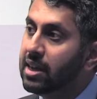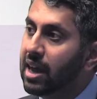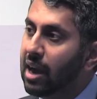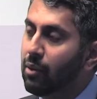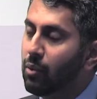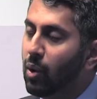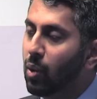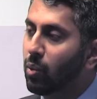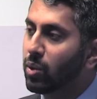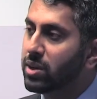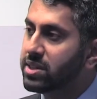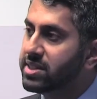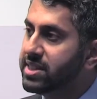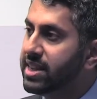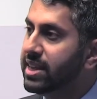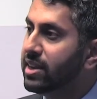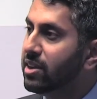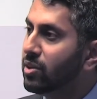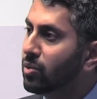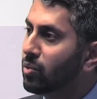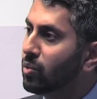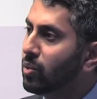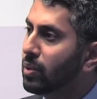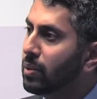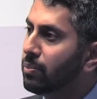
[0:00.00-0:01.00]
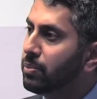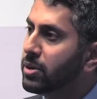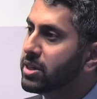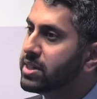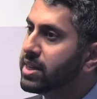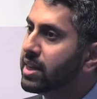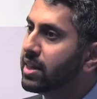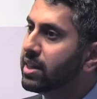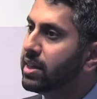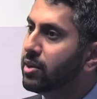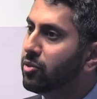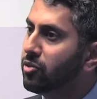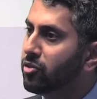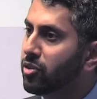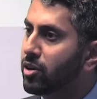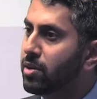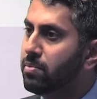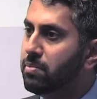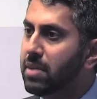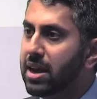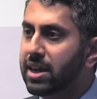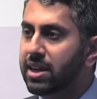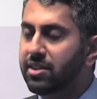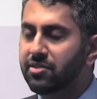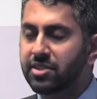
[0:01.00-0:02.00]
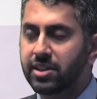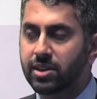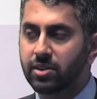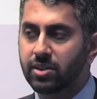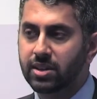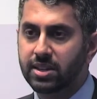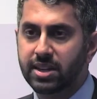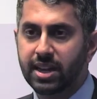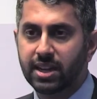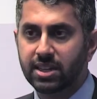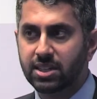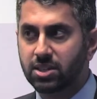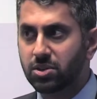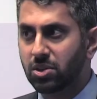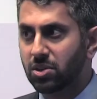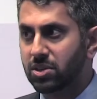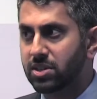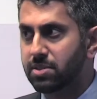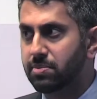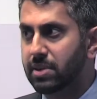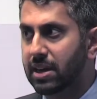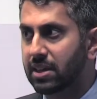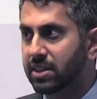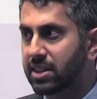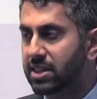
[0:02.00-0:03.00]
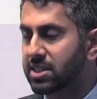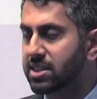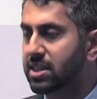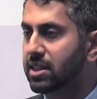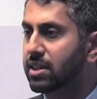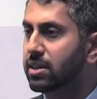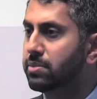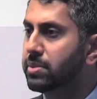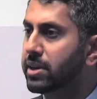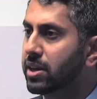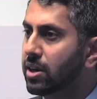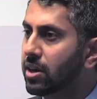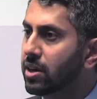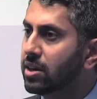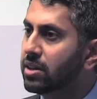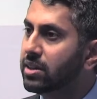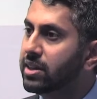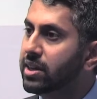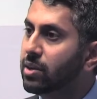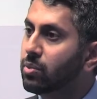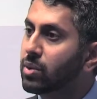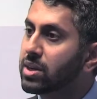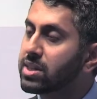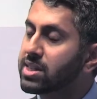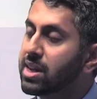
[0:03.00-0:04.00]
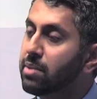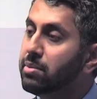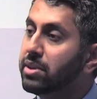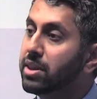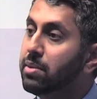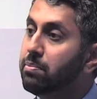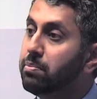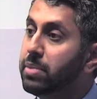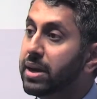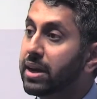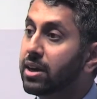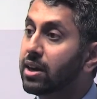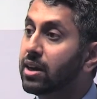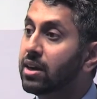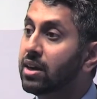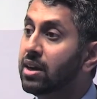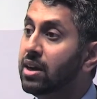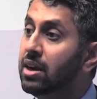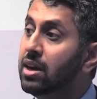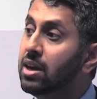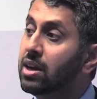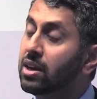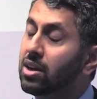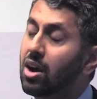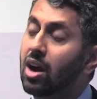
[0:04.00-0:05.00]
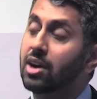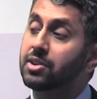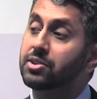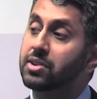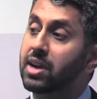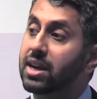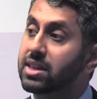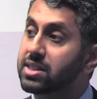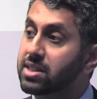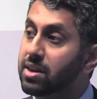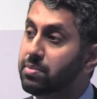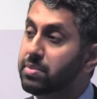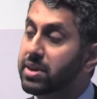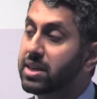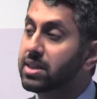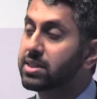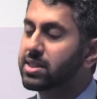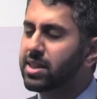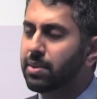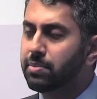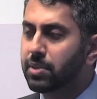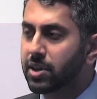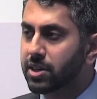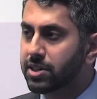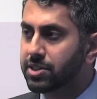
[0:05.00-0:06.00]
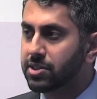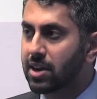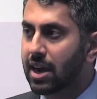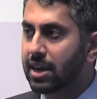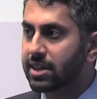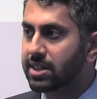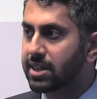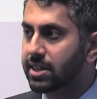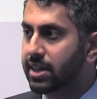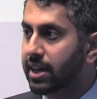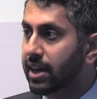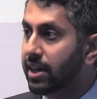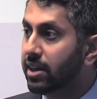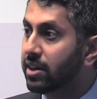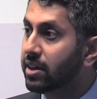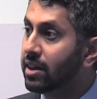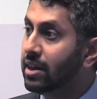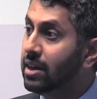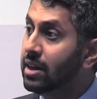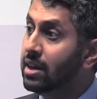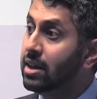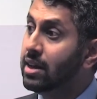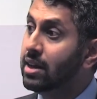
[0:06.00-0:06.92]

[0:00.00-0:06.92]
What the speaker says: And what we're seeing, particularly for many of you, and Nick talked about this a little bit earlier, where some of the bigger contracts are being subcontracted out,